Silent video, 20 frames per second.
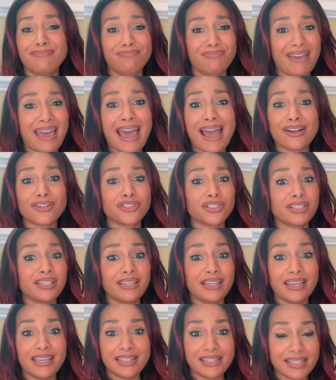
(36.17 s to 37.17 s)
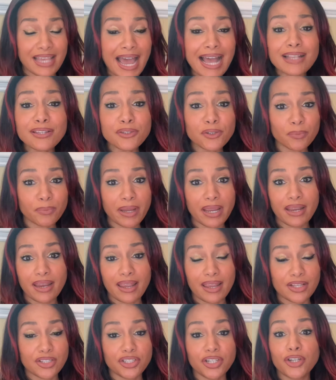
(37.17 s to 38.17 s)
actually exacerbate
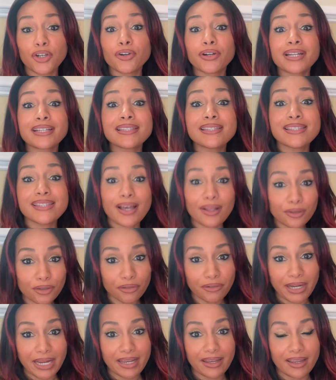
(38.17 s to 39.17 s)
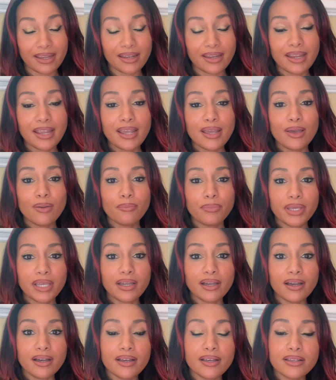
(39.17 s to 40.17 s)
aging or accelerate it.
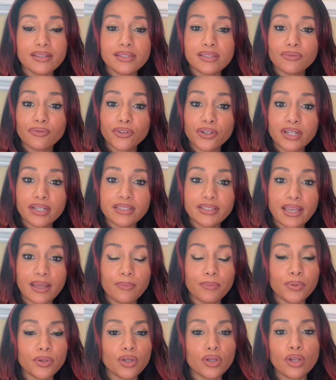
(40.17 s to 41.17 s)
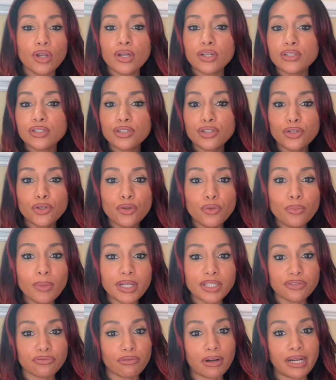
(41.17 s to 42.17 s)
Because, for example, too
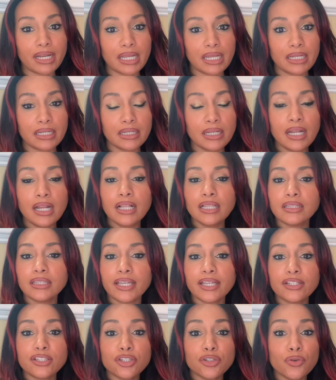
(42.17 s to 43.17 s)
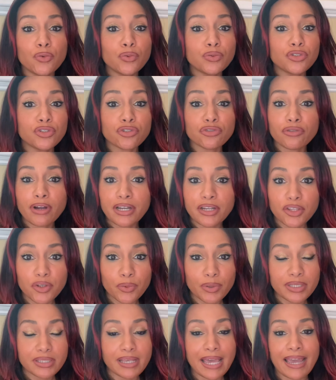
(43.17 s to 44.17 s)
much running, like too
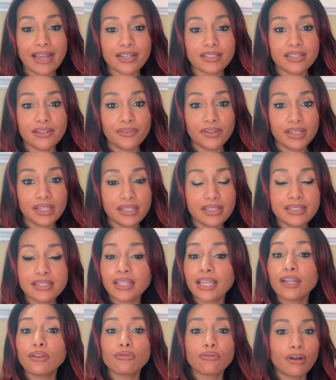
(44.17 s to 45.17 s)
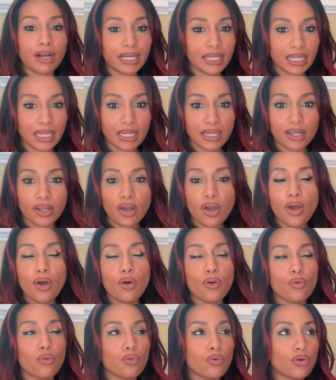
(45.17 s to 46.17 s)
strenuous activities like running
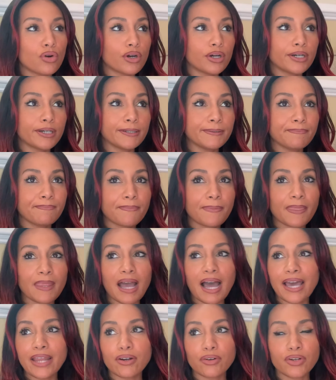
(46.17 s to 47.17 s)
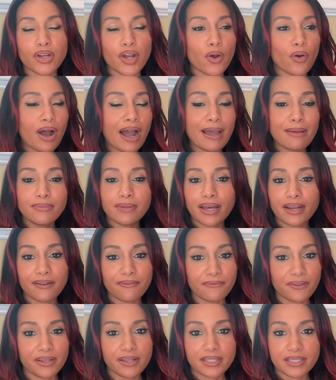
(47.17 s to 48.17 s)
or I don't know. I'm not a
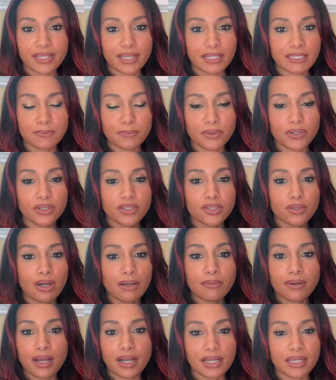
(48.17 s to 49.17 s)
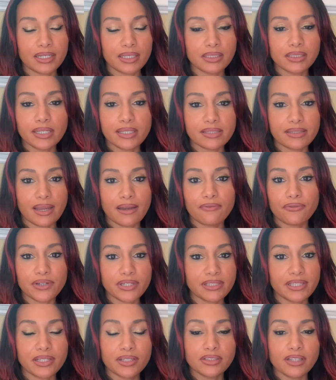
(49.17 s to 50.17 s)
fitness expert, so I'm not going to list every
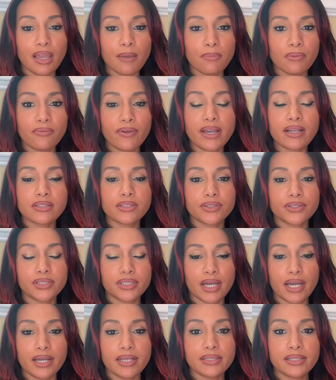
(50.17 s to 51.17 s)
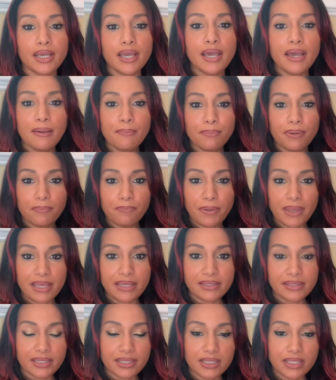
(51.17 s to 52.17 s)
single type of exercise. But
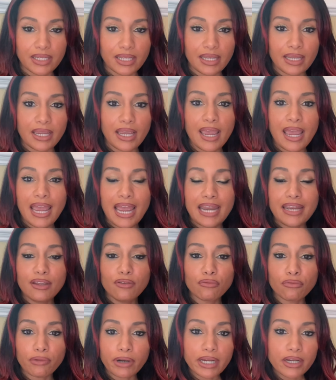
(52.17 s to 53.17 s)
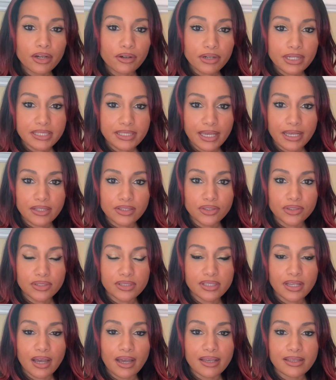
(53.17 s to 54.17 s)
basically, any rigorous
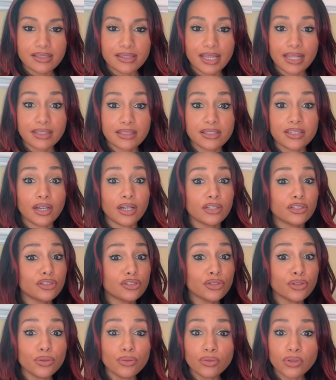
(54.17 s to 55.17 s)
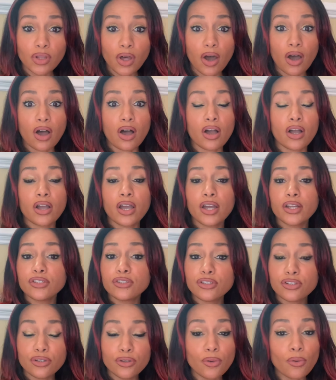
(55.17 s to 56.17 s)
exercise that's done too long,
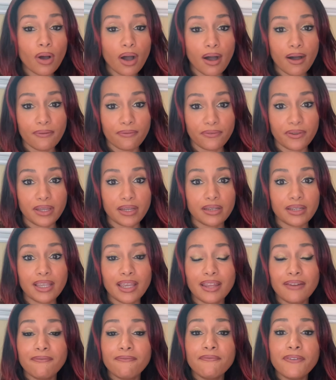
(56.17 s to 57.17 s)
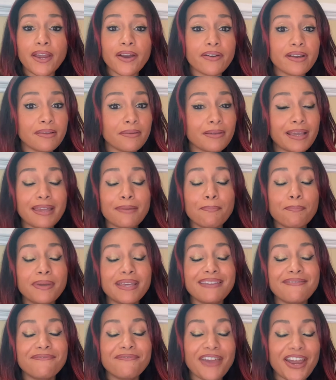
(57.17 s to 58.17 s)
too often can very can
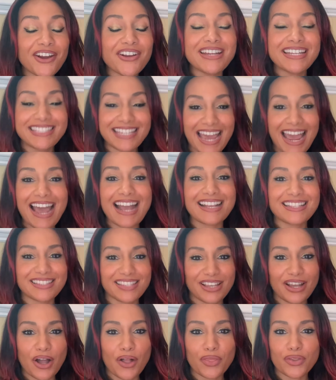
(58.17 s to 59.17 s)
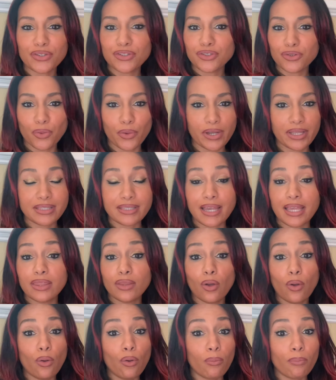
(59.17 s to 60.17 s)
be very taxing on the joints and
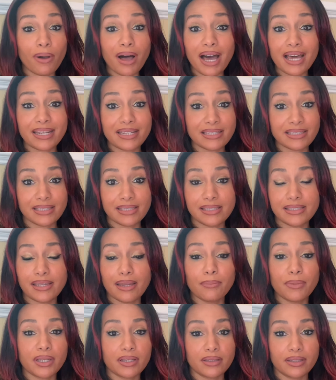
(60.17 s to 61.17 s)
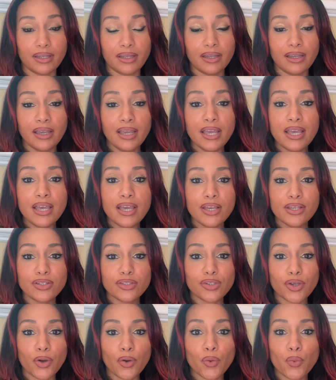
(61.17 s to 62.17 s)
the whole body systemically.
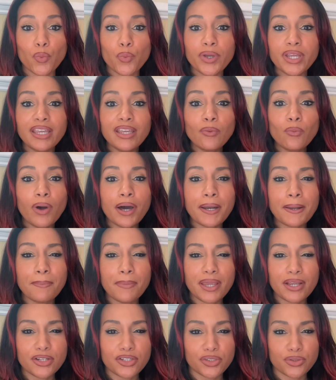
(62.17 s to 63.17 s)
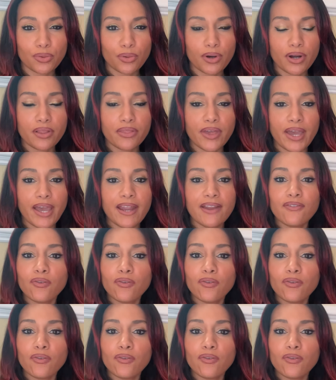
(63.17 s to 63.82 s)
So we want to make sure that if